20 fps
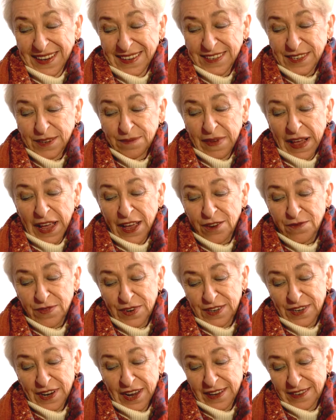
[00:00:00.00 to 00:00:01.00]
some
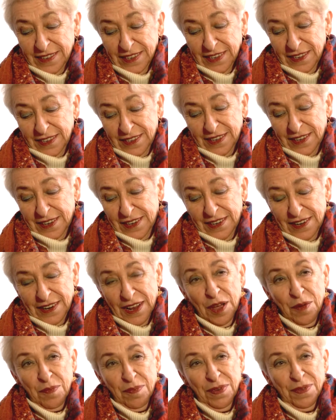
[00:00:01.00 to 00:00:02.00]
advertising turned
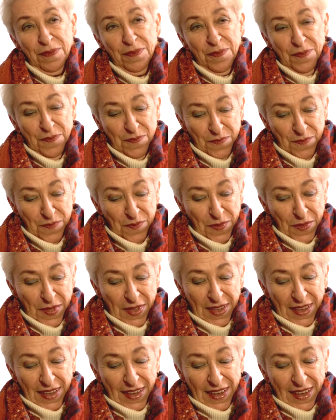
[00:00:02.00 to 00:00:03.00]
up
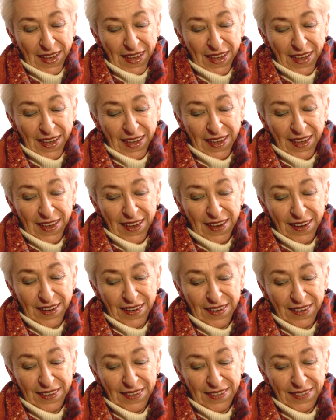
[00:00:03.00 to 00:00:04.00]

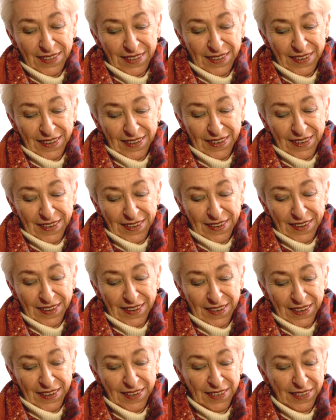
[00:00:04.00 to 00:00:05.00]
and
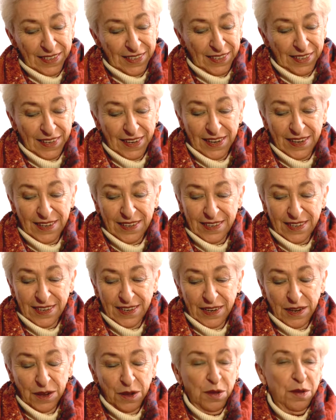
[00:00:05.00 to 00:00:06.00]
it said,
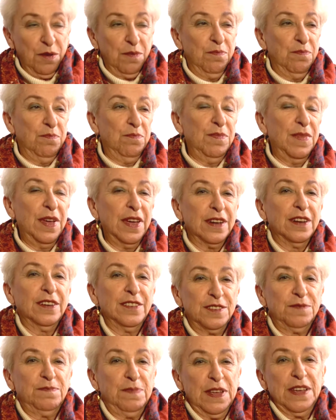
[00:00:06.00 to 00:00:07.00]

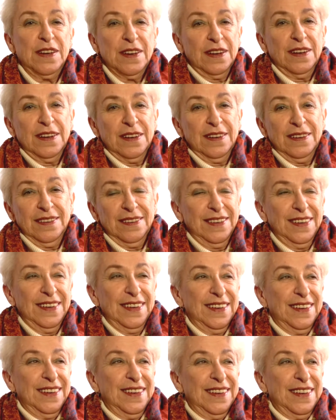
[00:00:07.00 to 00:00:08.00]
mega speaker.
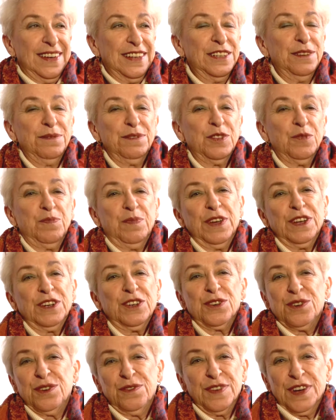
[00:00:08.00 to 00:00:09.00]
And there was a
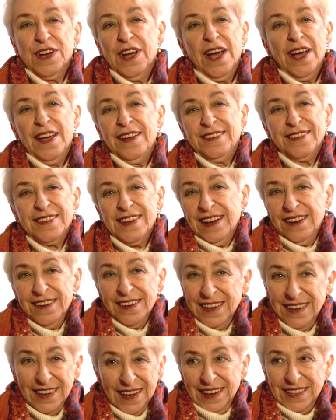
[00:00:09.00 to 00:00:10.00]
picture of a guy
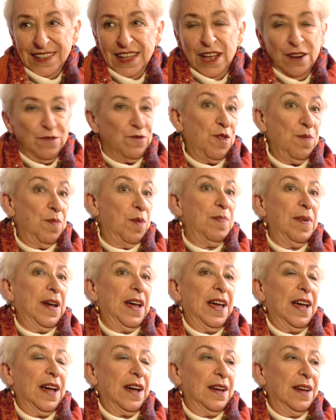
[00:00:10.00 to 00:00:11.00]
standing like that from the
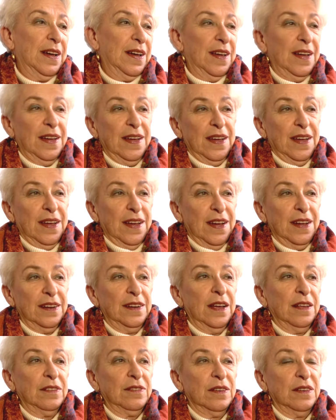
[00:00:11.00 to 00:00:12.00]
back.
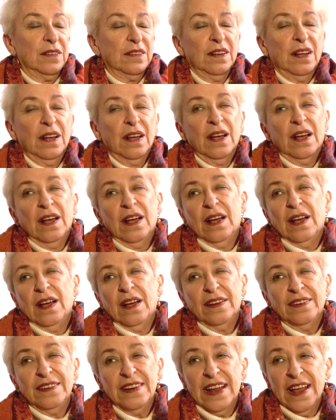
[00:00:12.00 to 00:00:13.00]
And I thought,
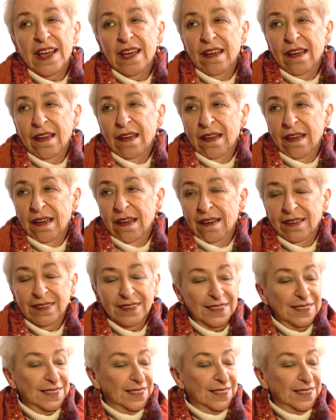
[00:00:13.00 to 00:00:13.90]
oh, no.